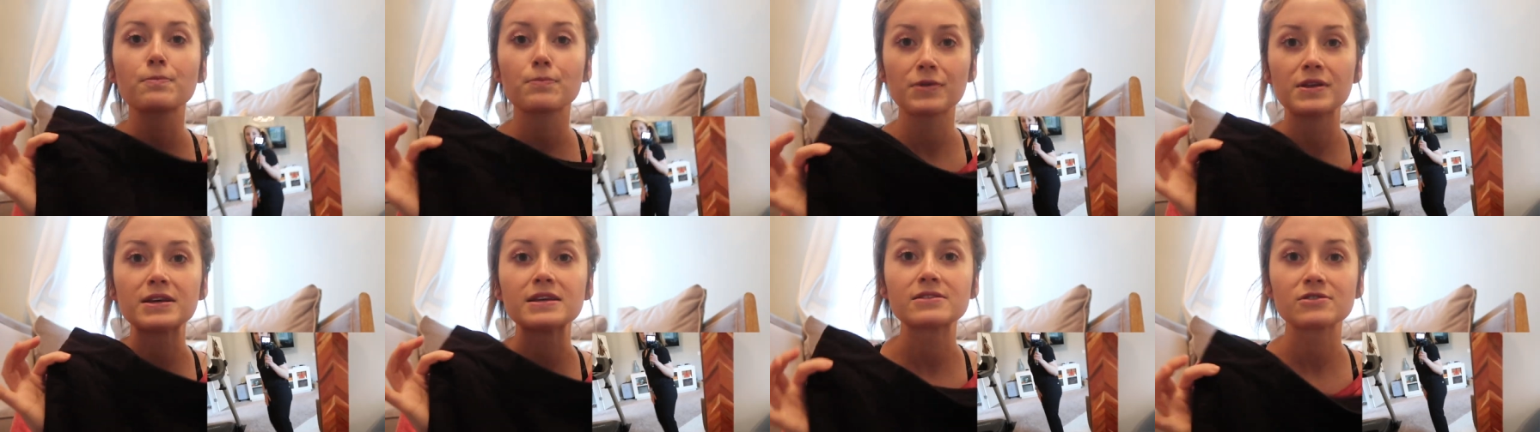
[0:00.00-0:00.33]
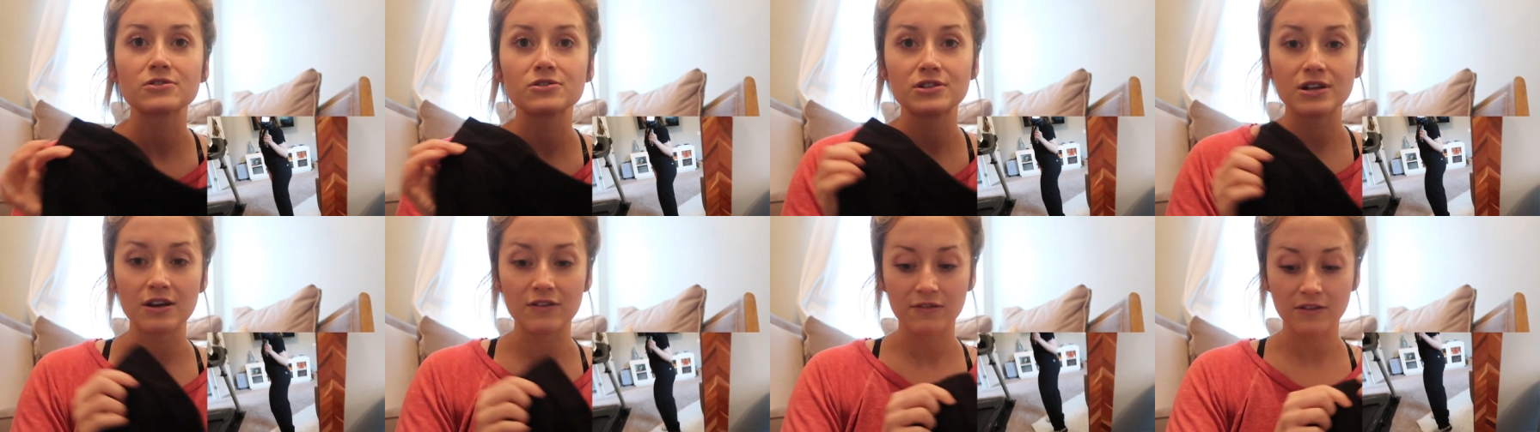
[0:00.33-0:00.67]
these
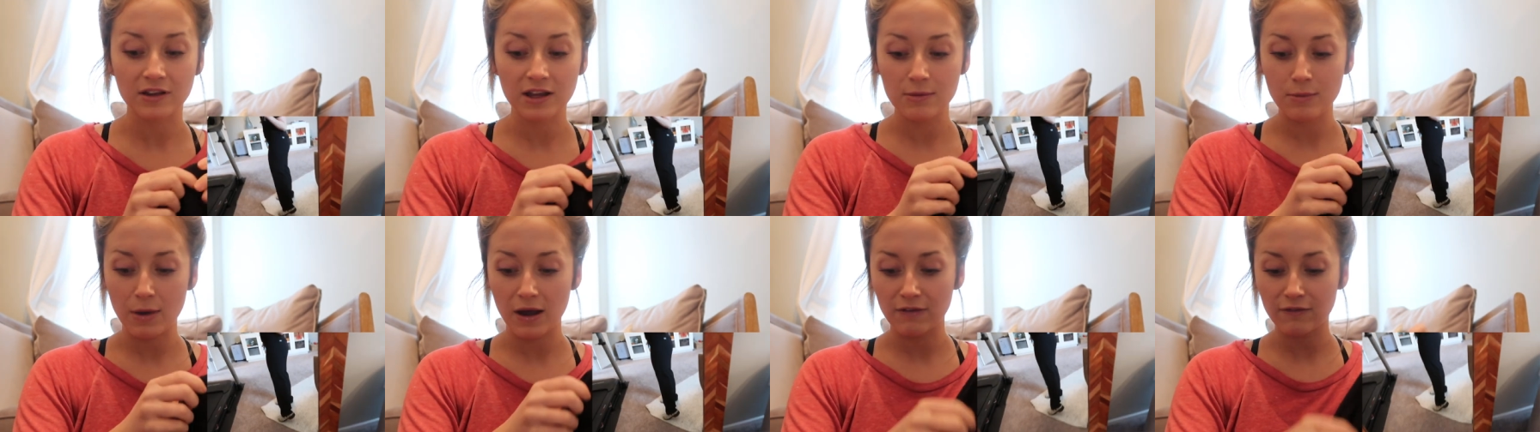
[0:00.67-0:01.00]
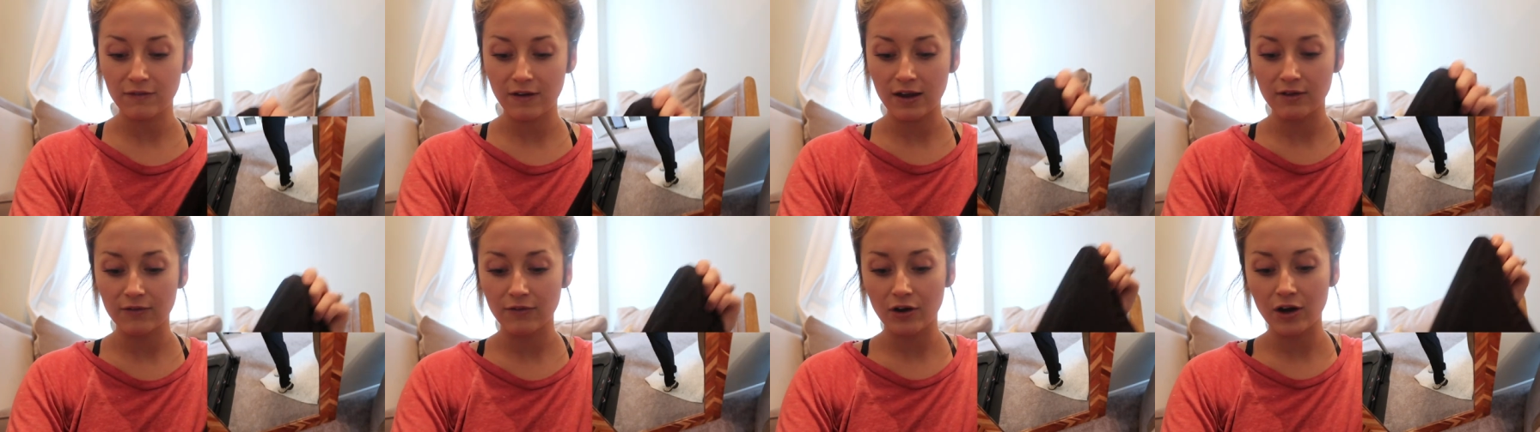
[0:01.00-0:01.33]
are definitely my
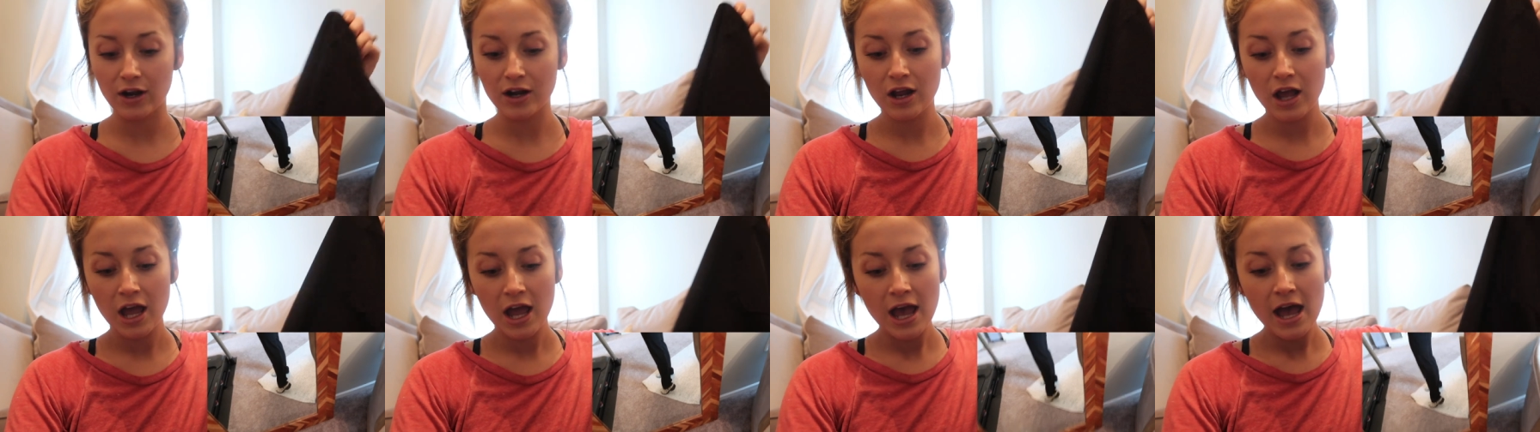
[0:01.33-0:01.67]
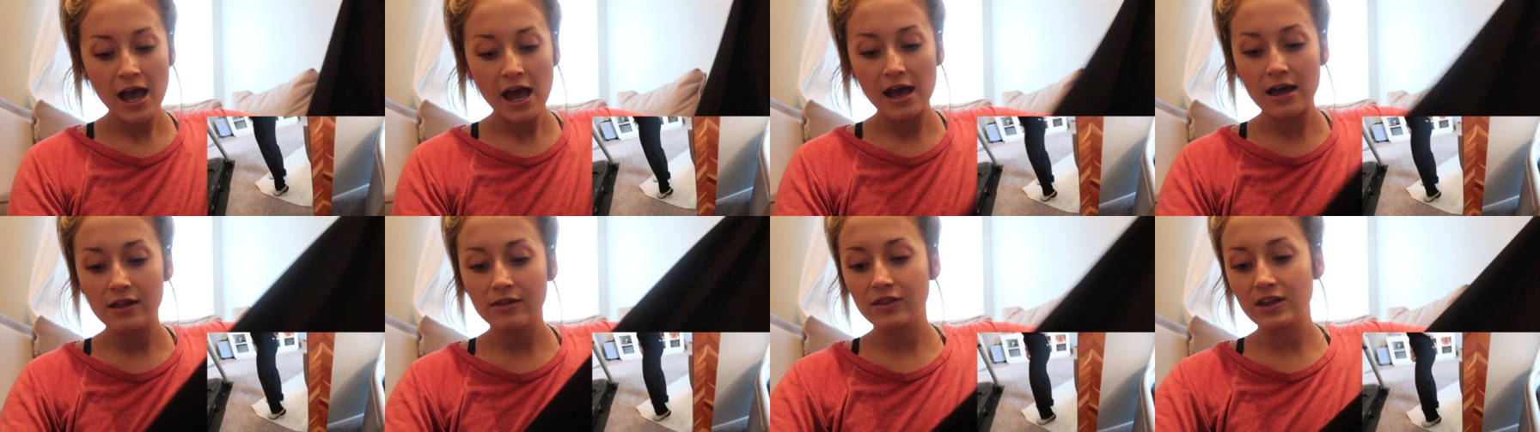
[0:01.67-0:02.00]
favorite.
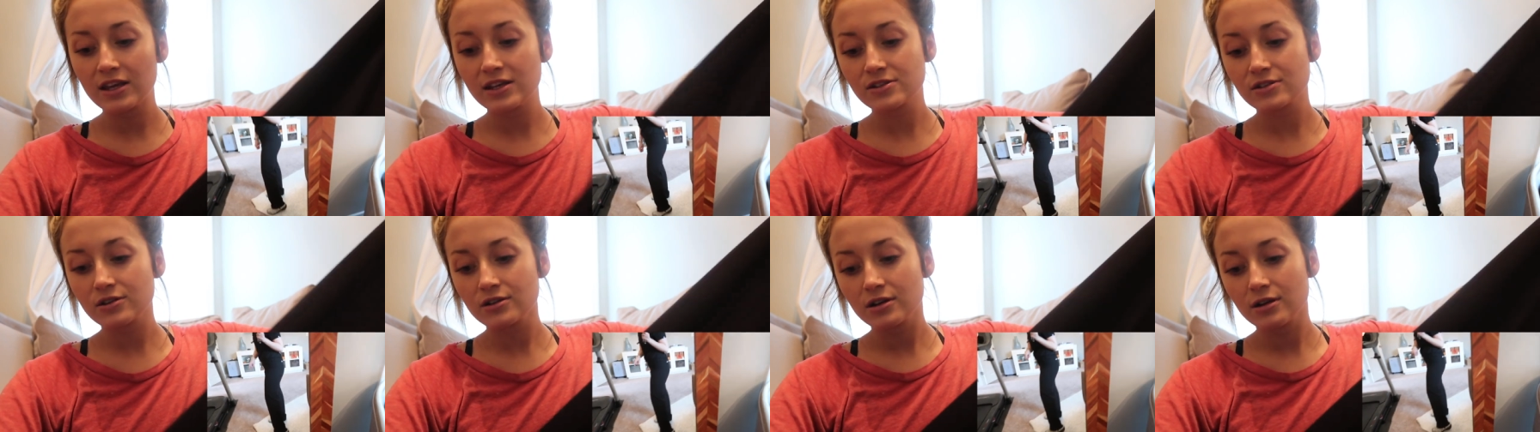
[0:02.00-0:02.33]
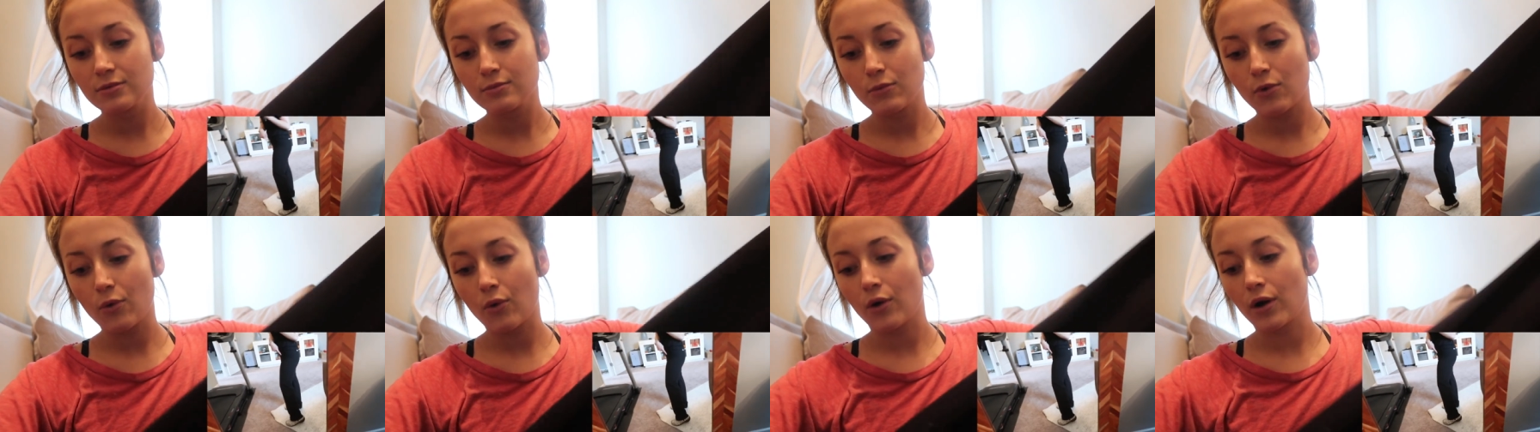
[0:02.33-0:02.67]
And these are
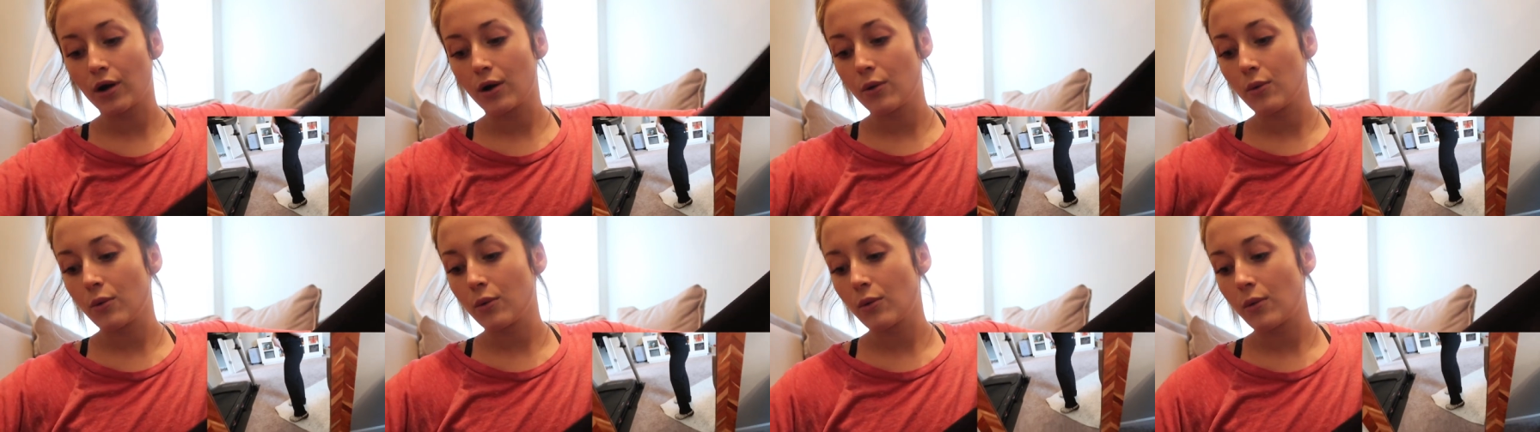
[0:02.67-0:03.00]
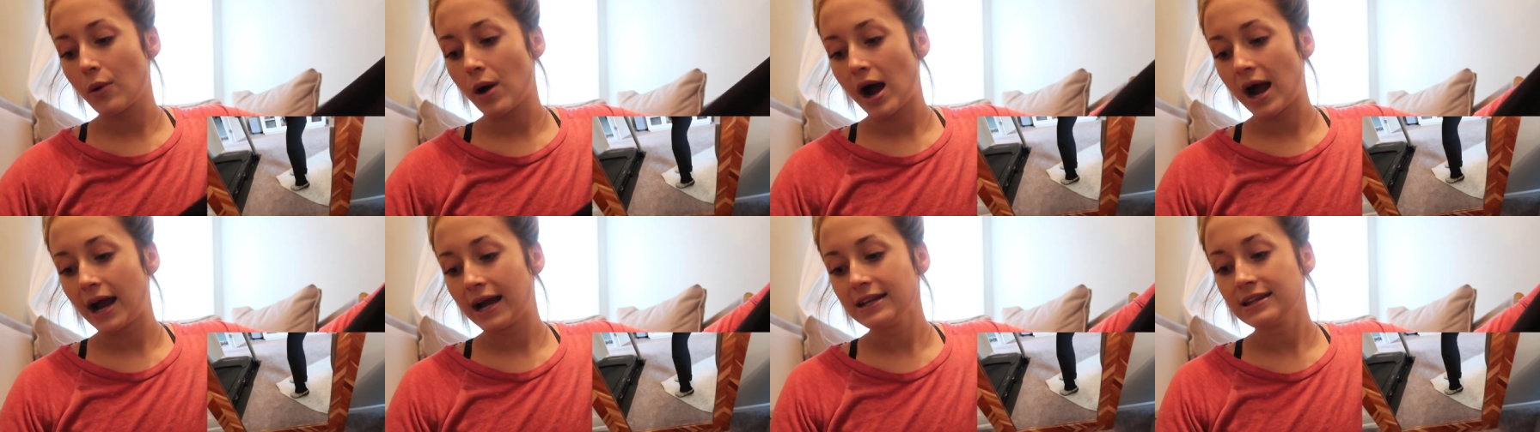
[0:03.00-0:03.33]
a more
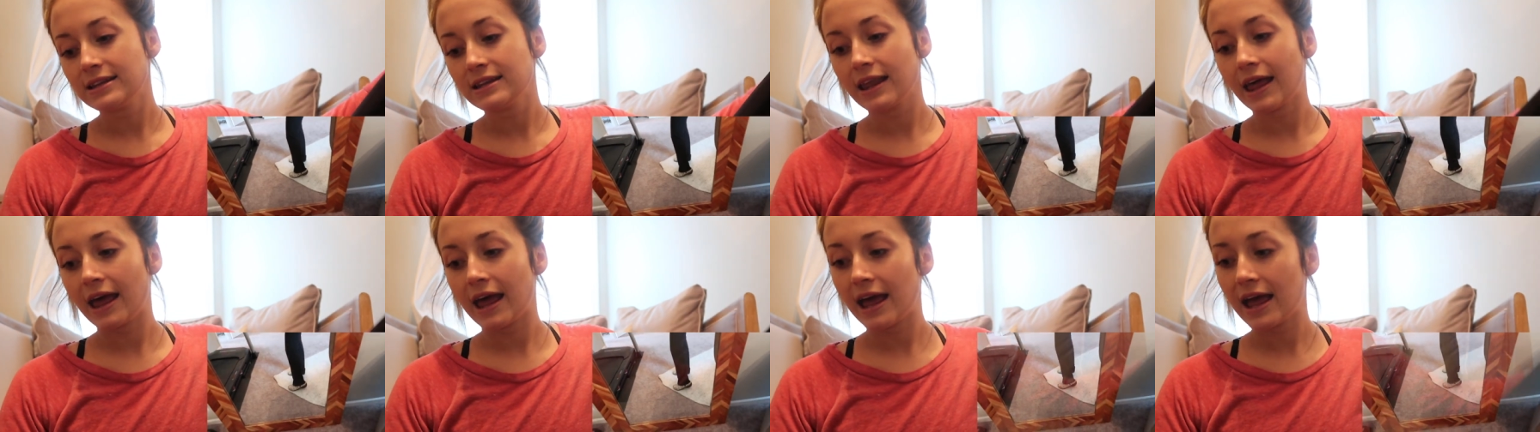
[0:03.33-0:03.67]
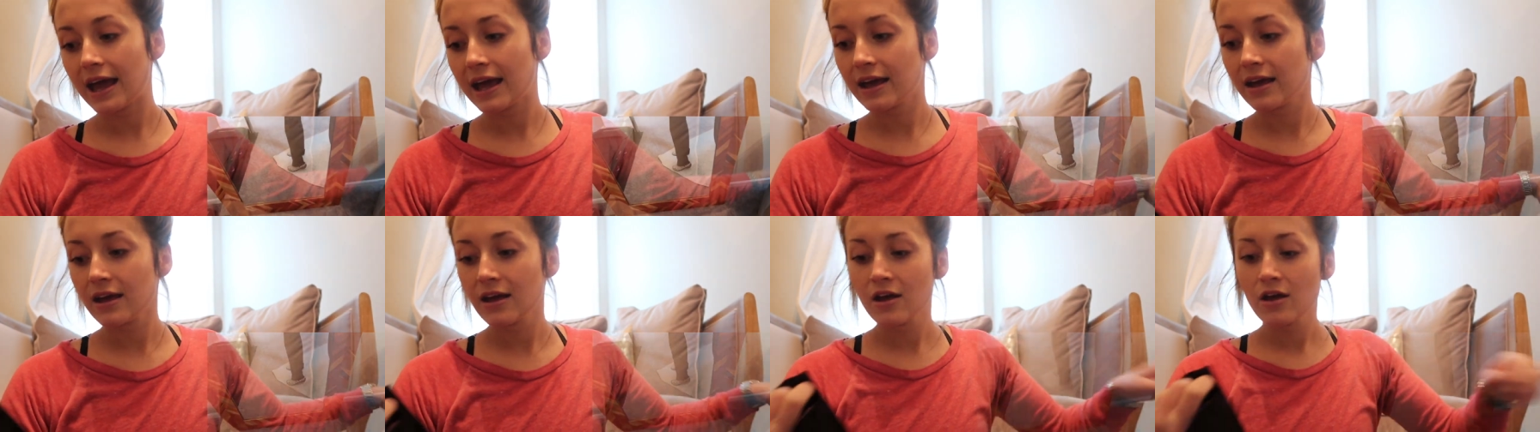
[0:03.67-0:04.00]
wide
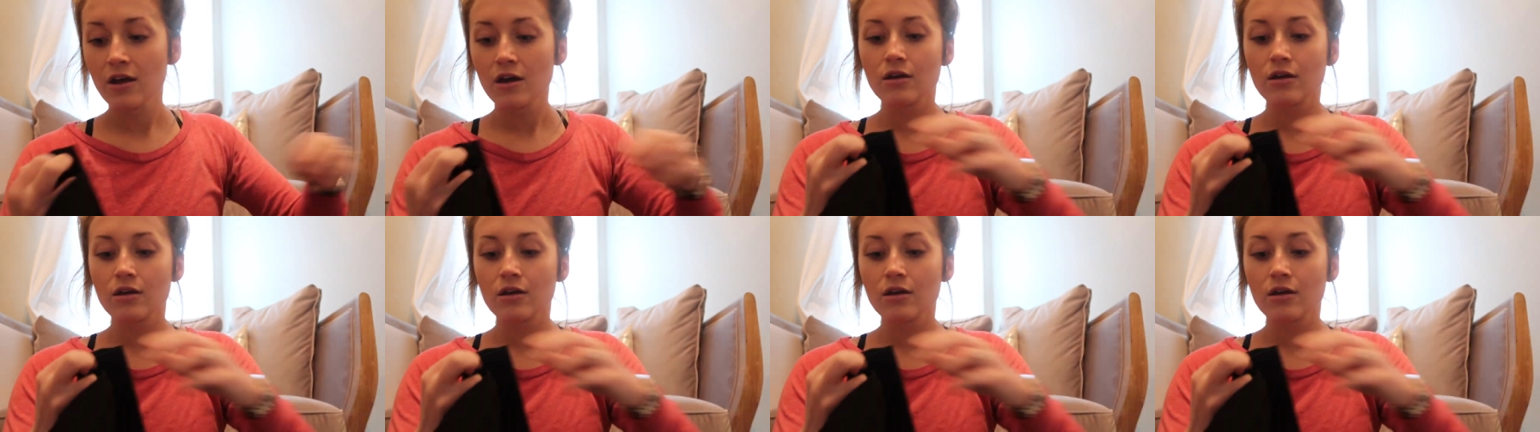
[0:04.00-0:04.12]
leg.